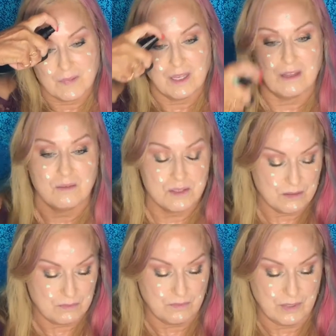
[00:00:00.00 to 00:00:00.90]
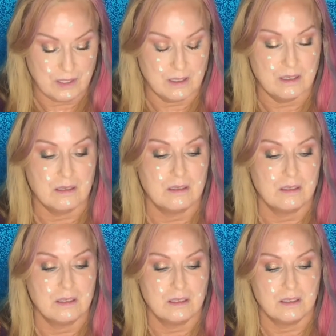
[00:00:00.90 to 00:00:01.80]
Yeah, that was really
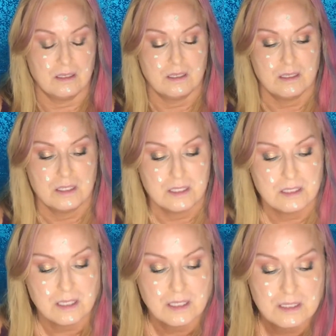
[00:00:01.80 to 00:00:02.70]
silly.